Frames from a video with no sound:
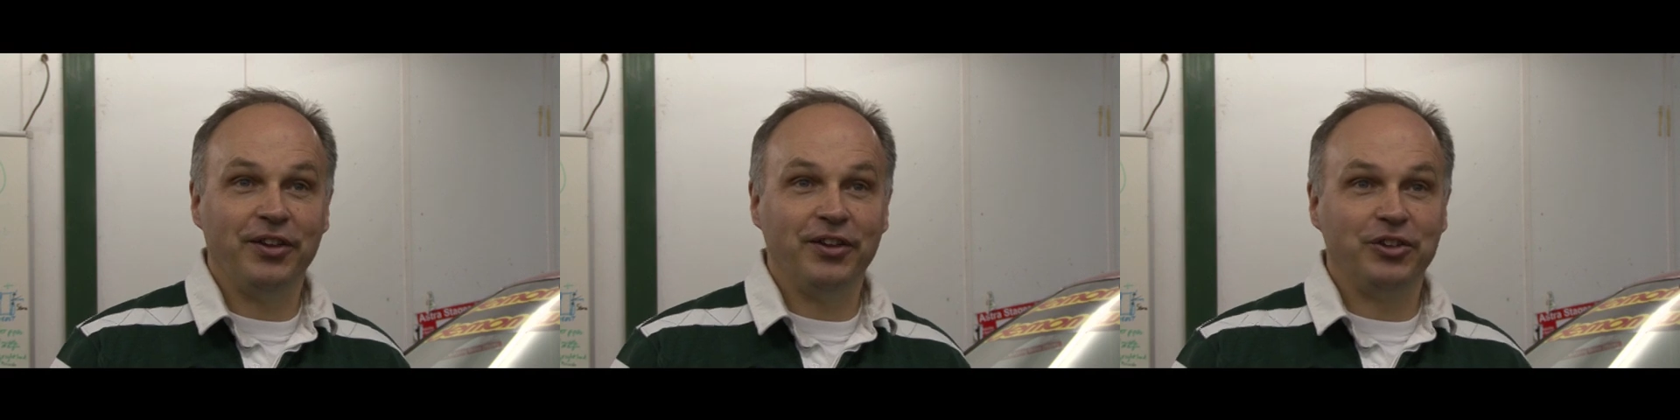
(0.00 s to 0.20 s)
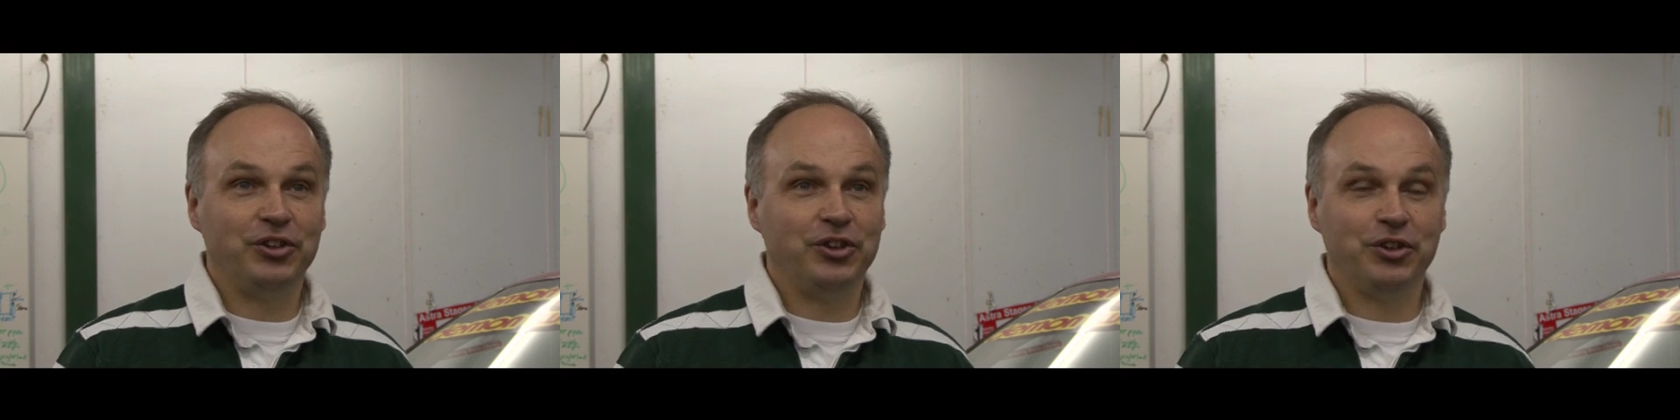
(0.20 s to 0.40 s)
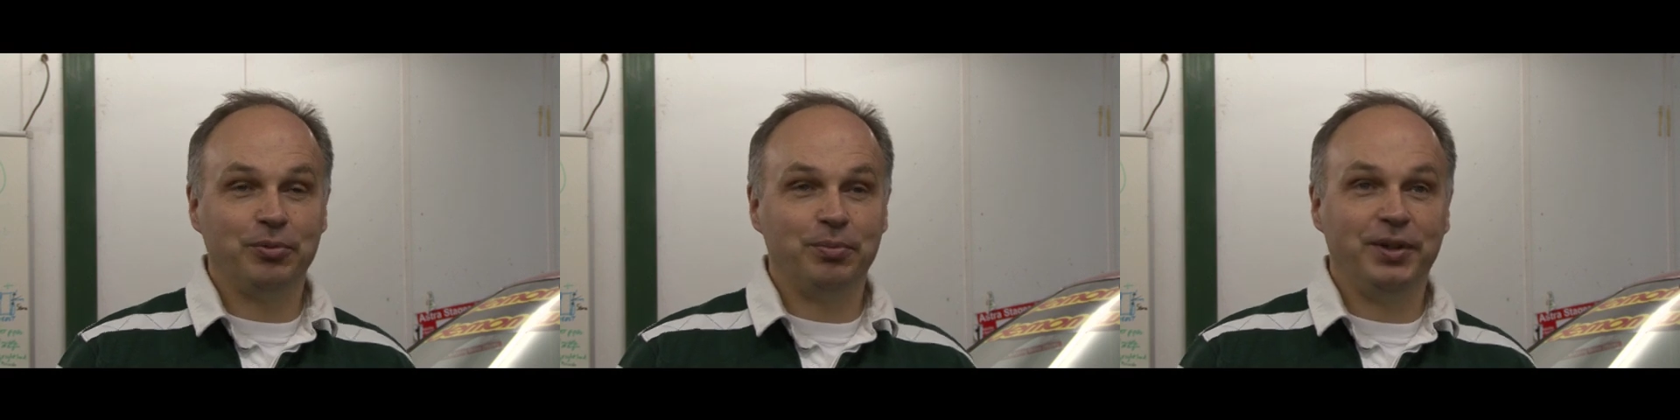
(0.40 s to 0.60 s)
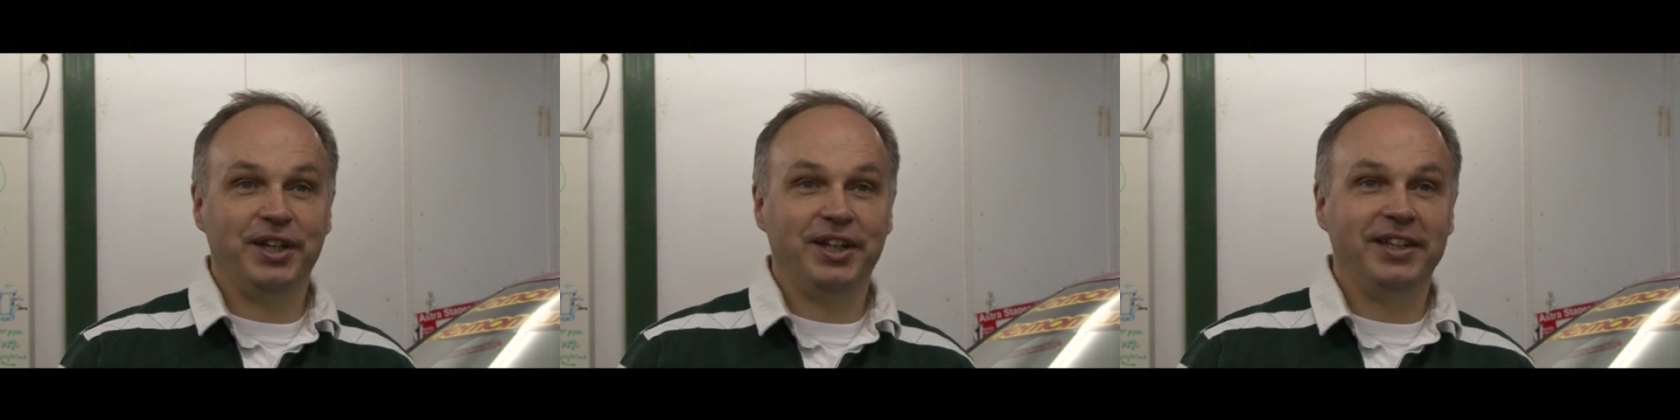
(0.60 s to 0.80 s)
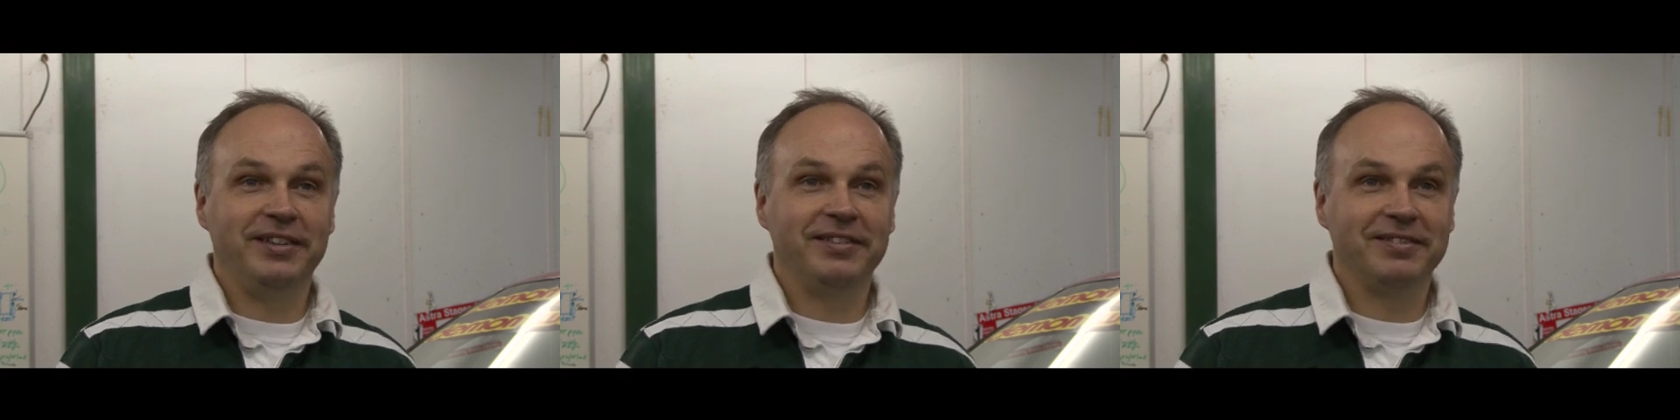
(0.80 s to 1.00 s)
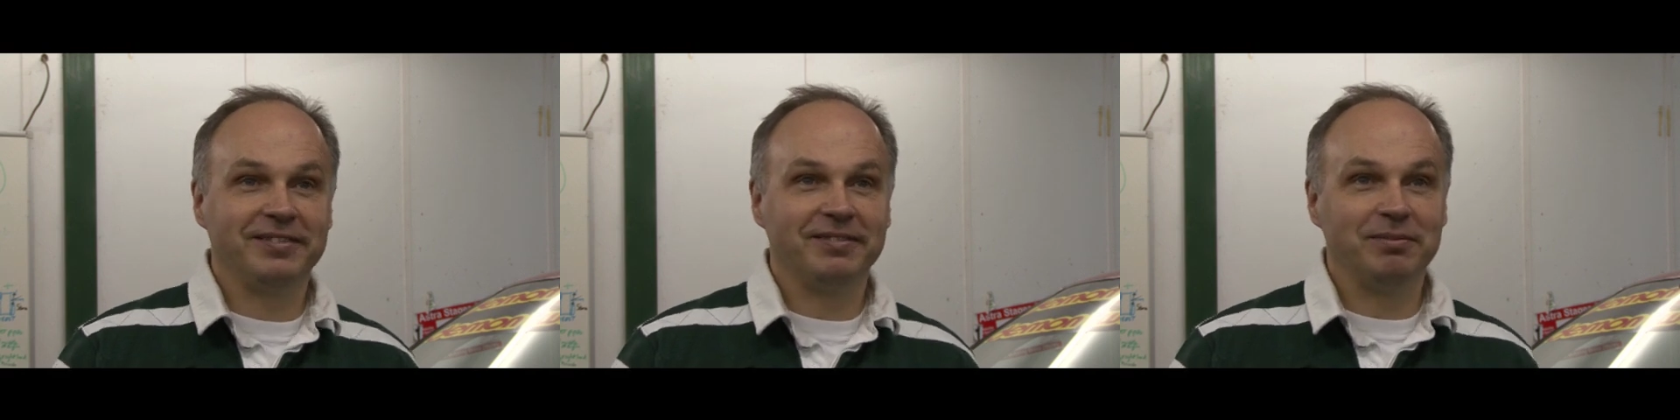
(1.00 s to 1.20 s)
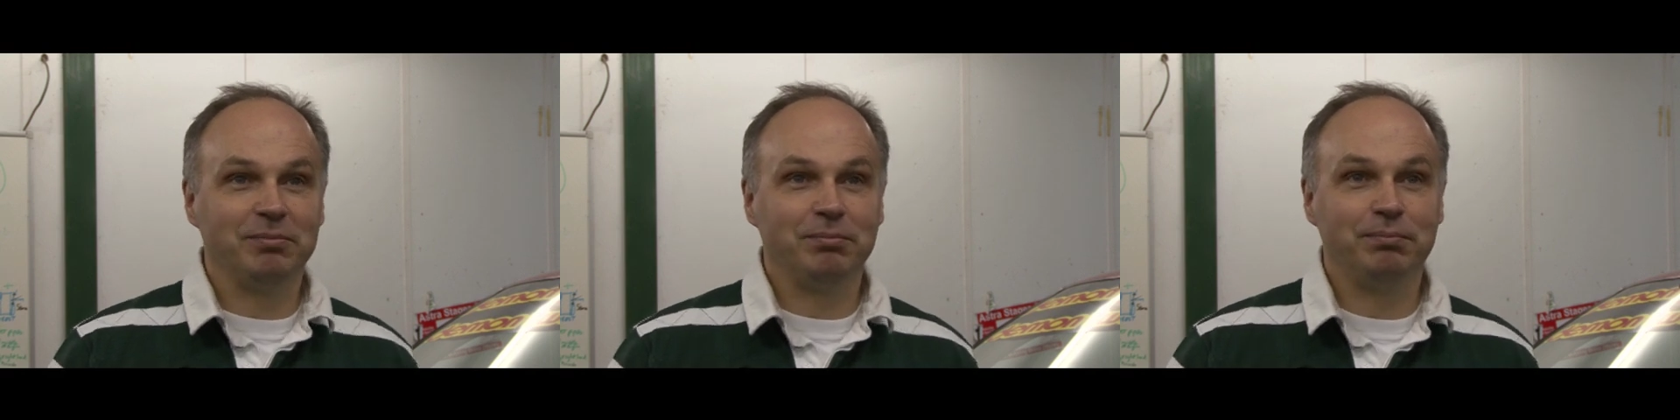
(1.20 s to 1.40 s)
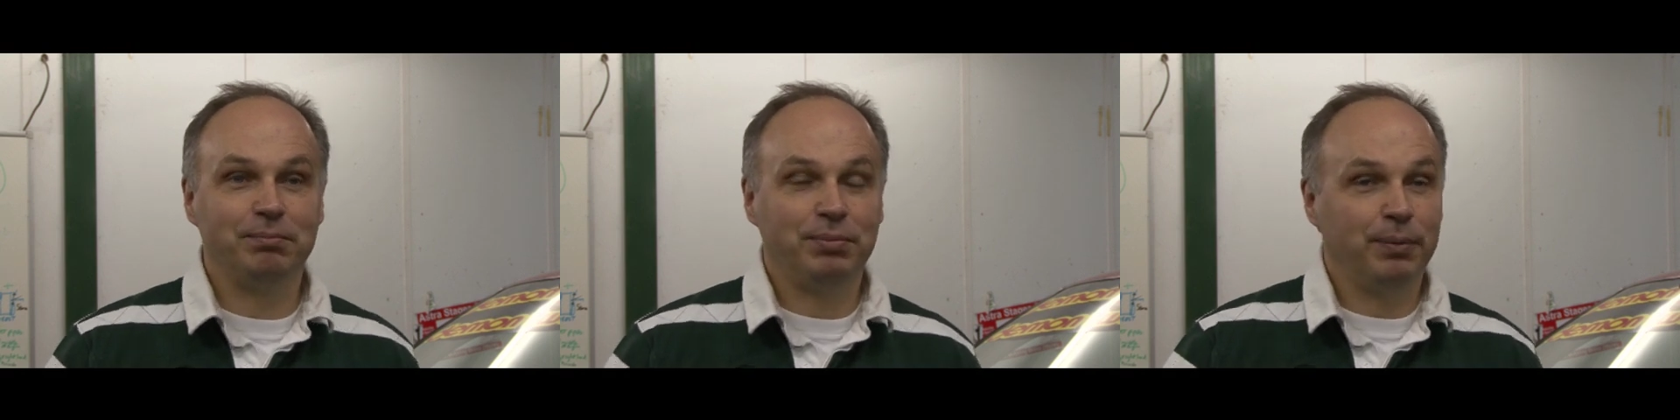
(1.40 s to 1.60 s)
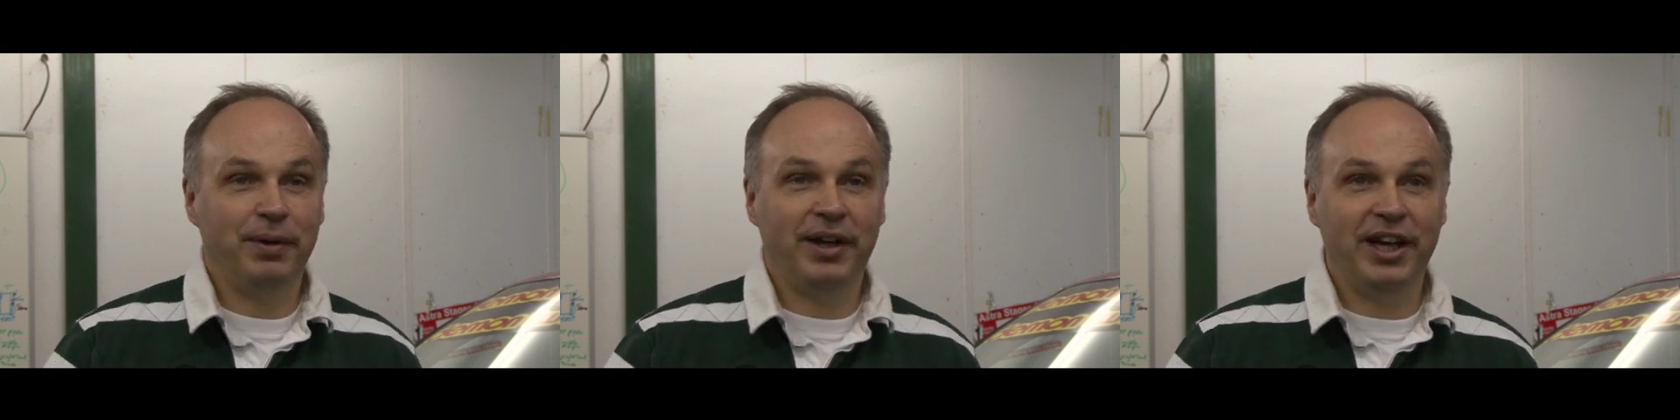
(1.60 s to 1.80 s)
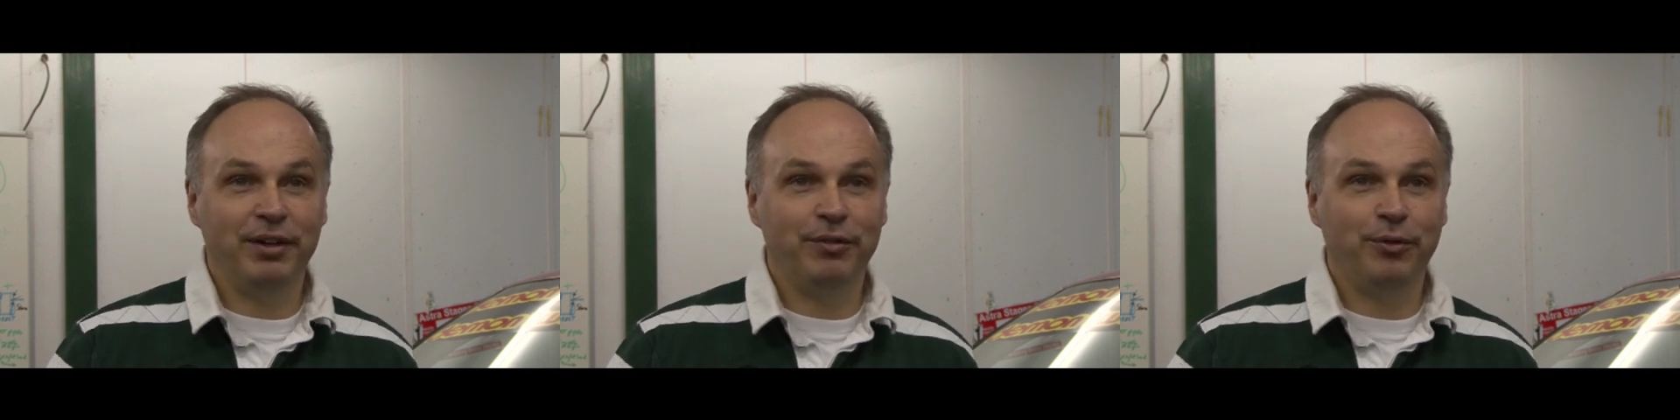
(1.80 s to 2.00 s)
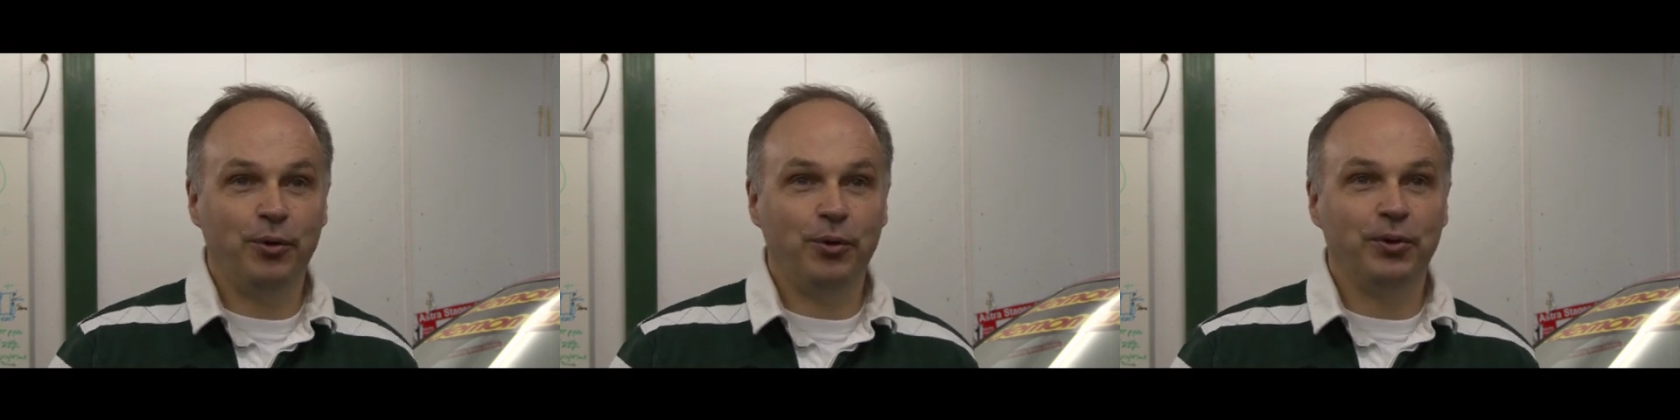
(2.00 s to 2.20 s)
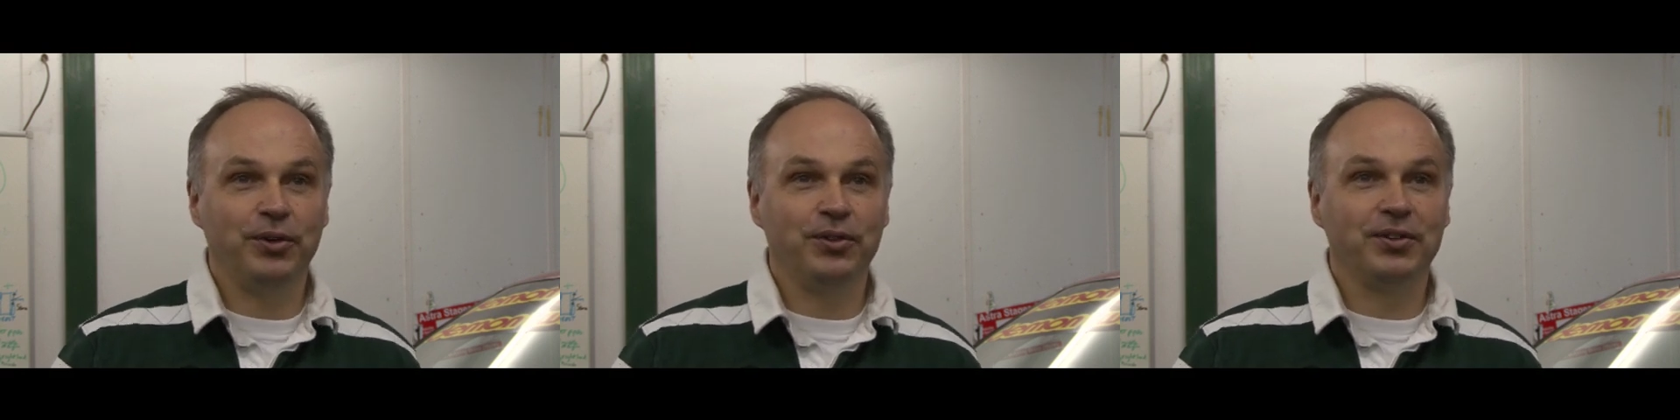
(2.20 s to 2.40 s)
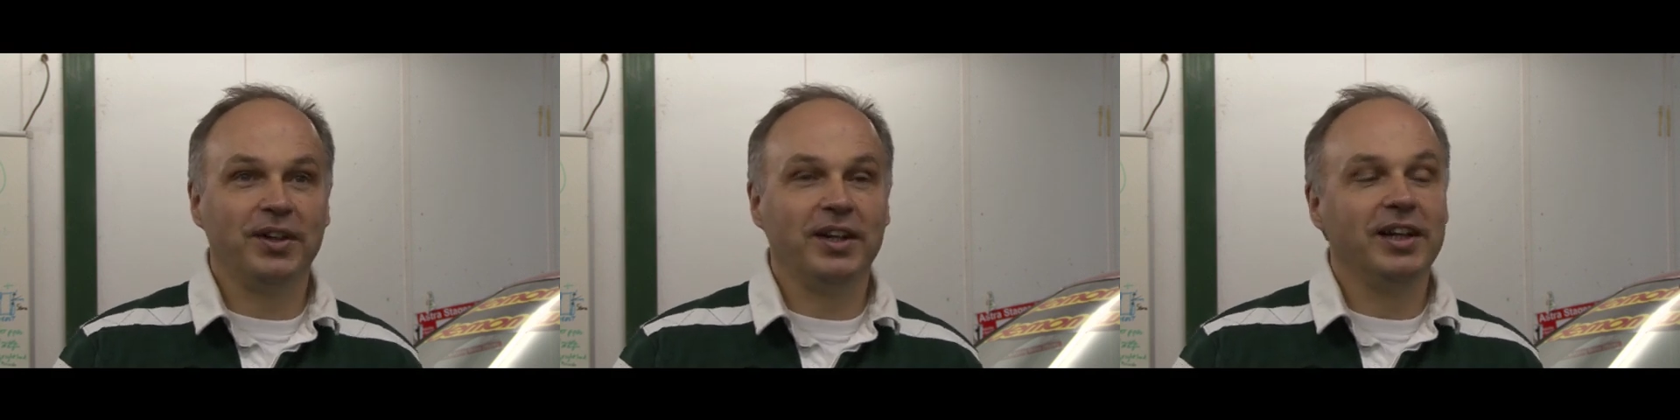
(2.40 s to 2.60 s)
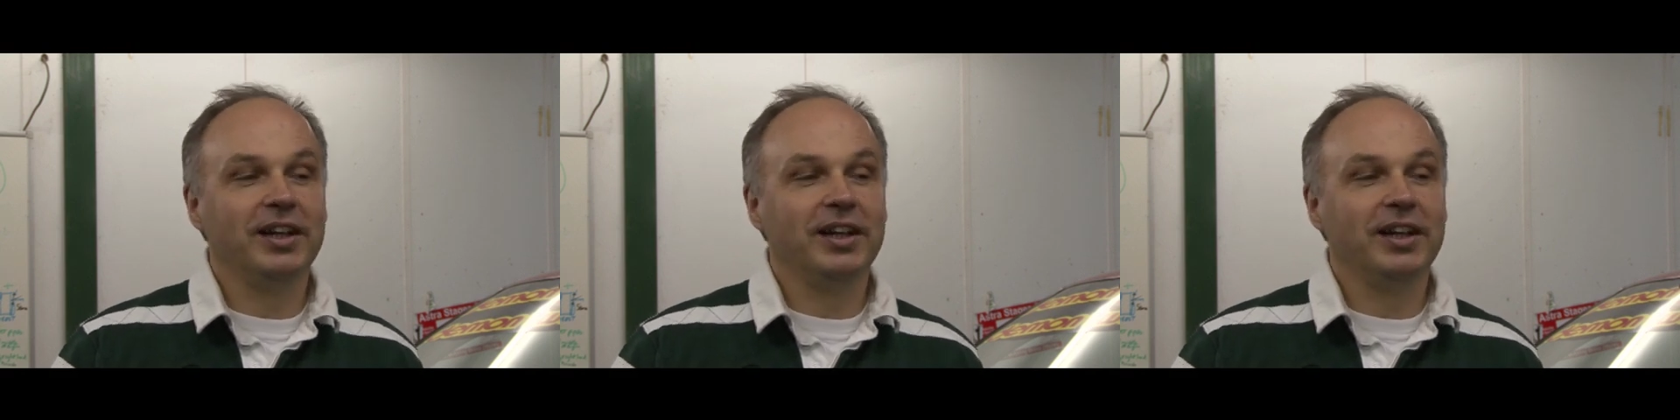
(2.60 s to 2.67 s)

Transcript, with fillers: that's just been prepared for us.